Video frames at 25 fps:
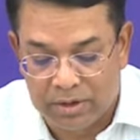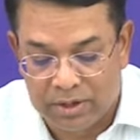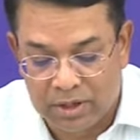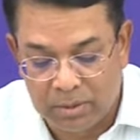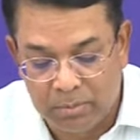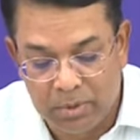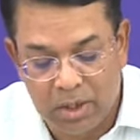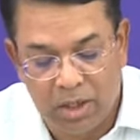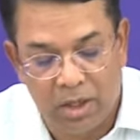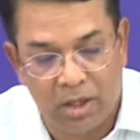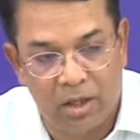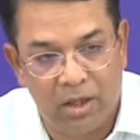
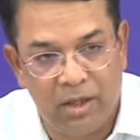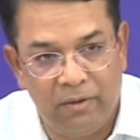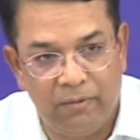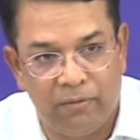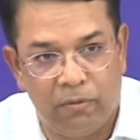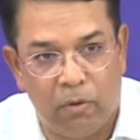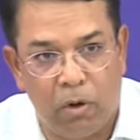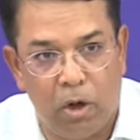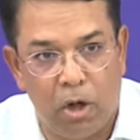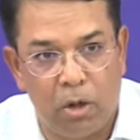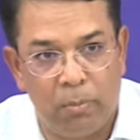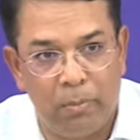Similarly,
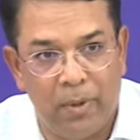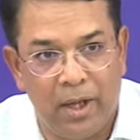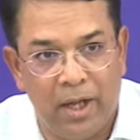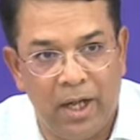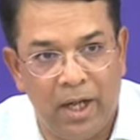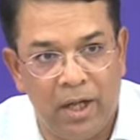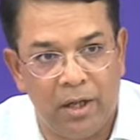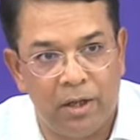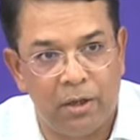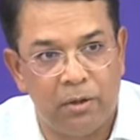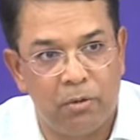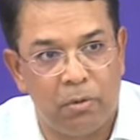Form
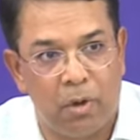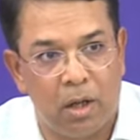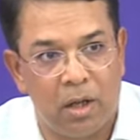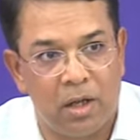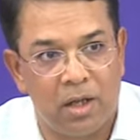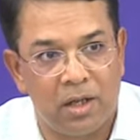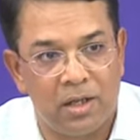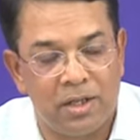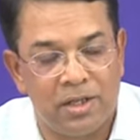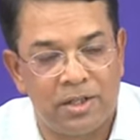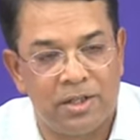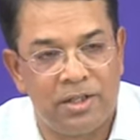8
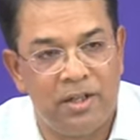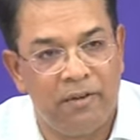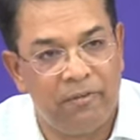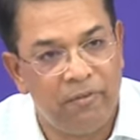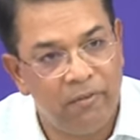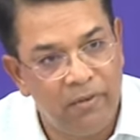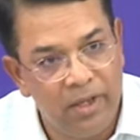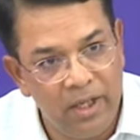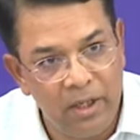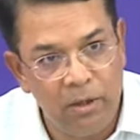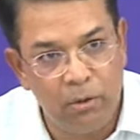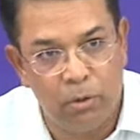dwara
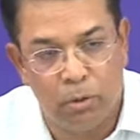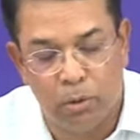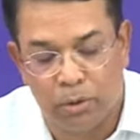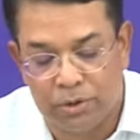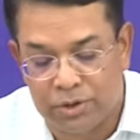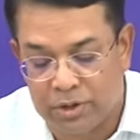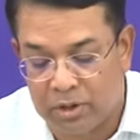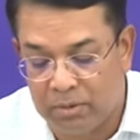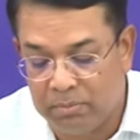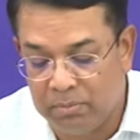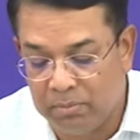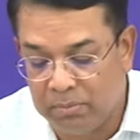shifting
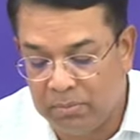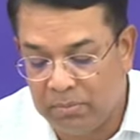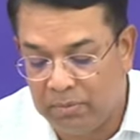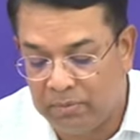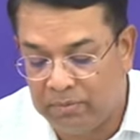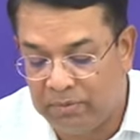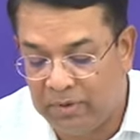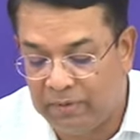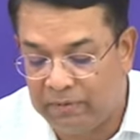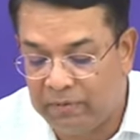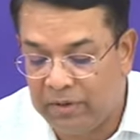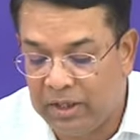kosam
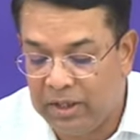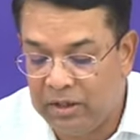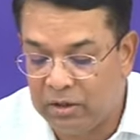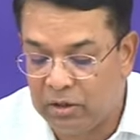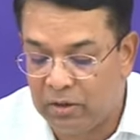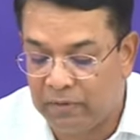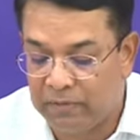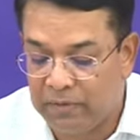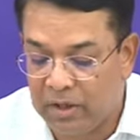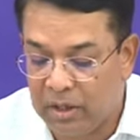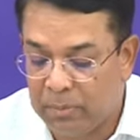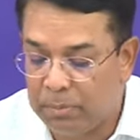
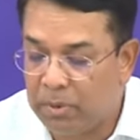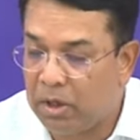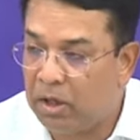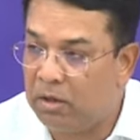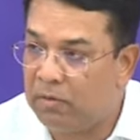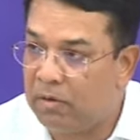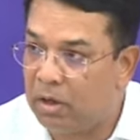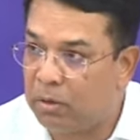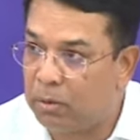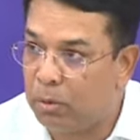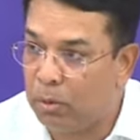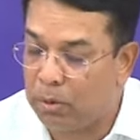15th of
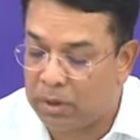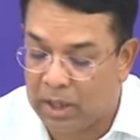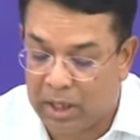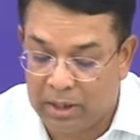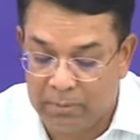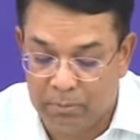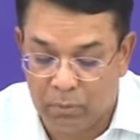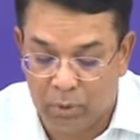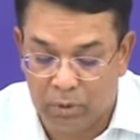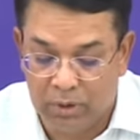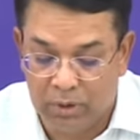April varku time